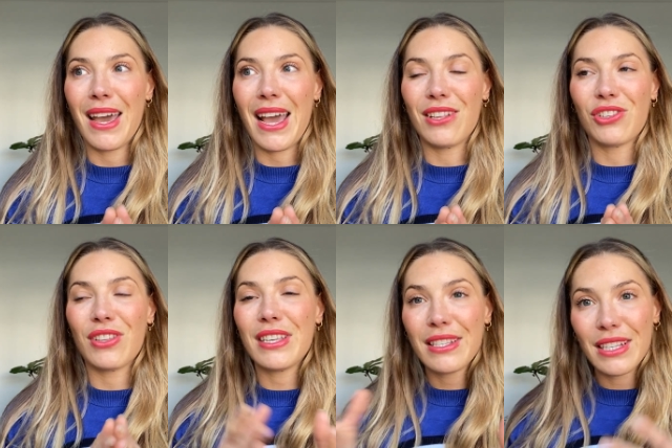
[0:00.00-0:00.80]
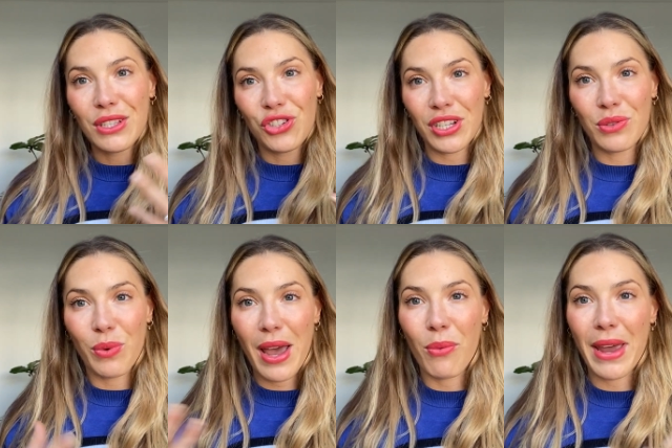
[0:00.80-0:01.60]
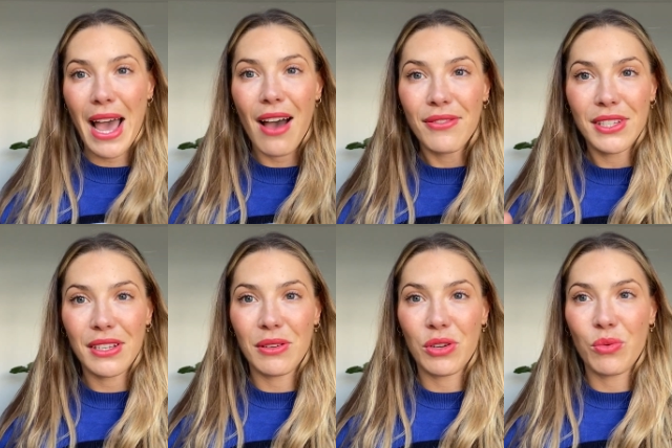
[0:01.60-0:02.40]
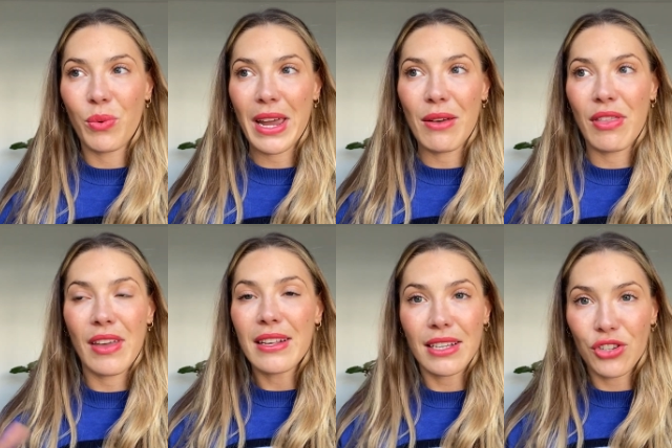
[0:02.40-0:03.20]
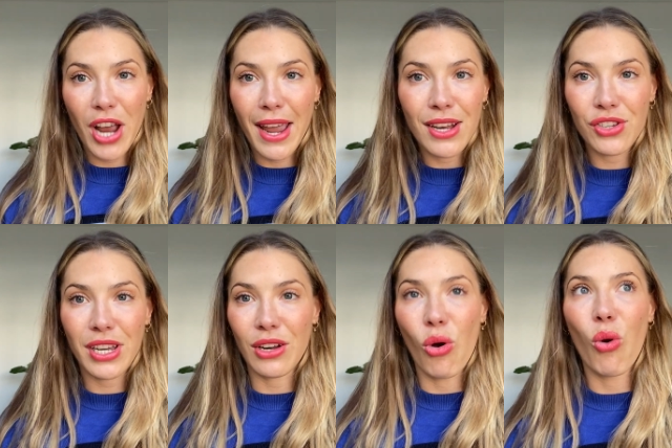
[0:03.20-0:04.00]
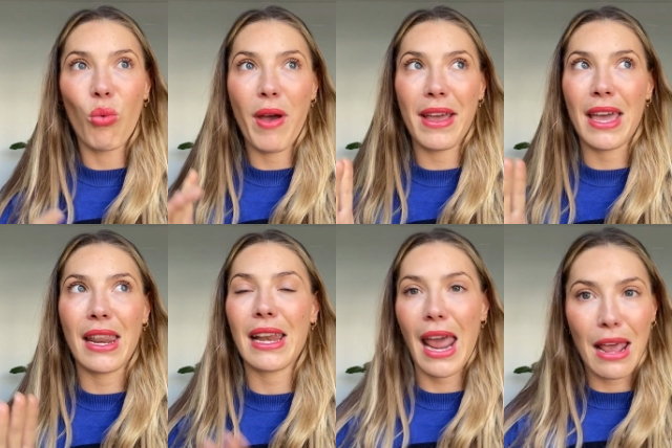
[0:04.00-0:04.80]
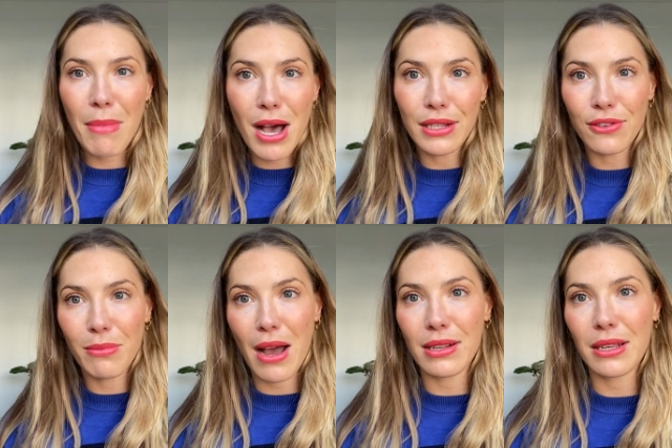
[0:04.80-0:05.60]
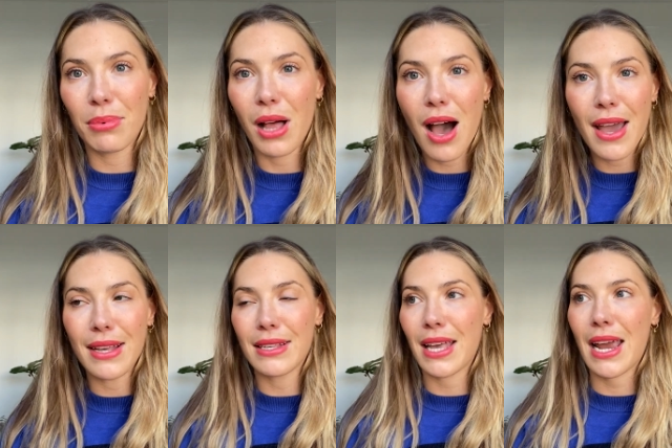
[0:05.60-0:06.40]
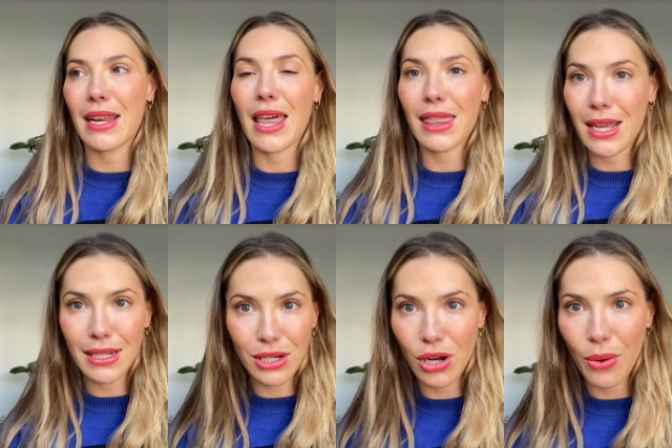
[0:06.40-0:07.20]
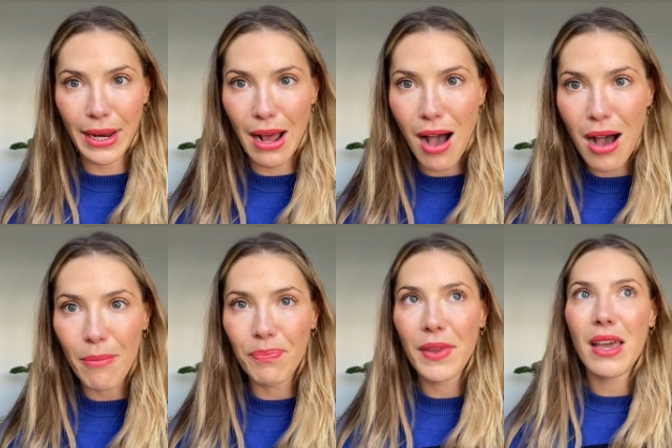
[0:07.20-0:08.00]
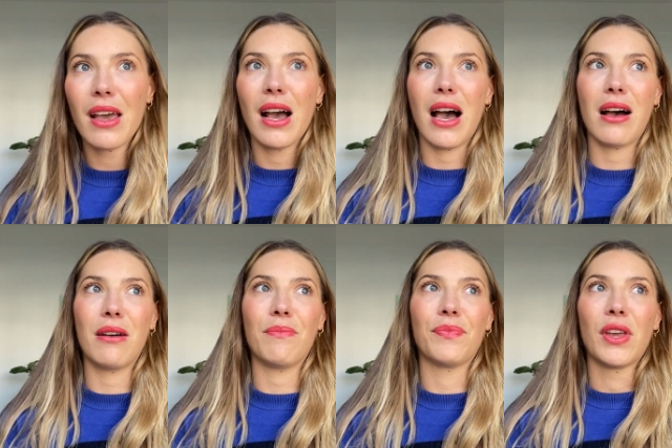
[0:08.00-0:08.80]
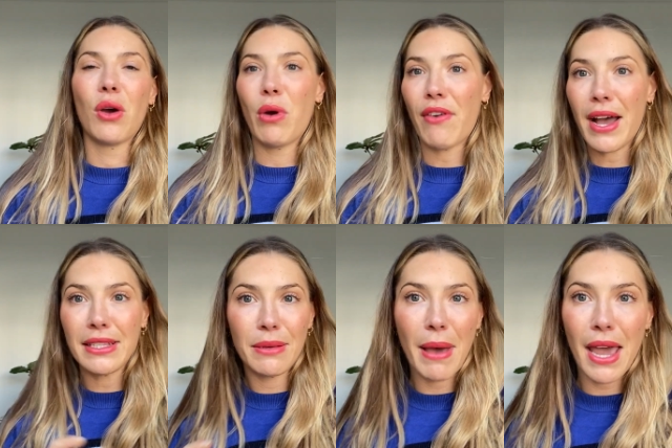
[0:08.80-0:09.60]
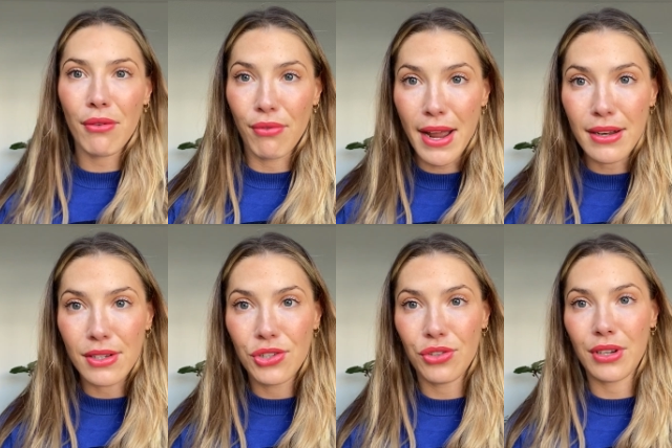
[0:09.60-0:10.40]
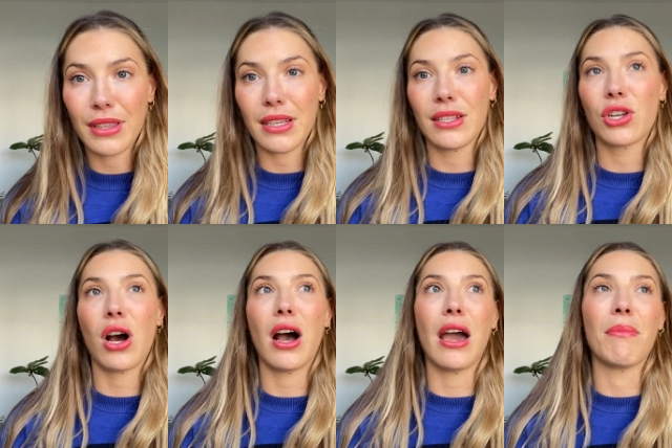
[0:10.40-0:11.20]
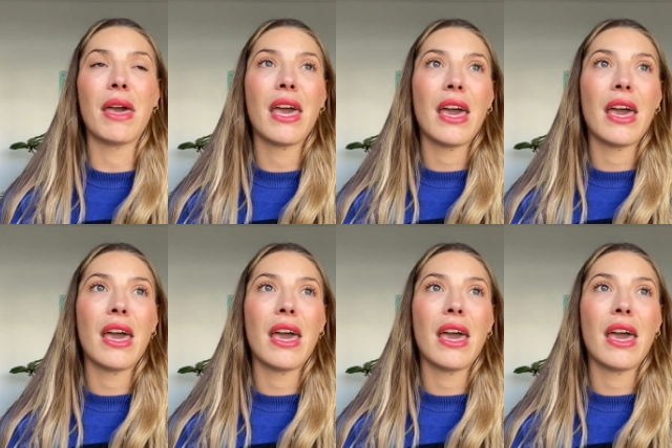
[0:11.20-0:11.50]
and so this is just where we have to, we, things are changing. We're getting emails from our suppliers saying that things are going up. Um, we've had to pay rent during this time.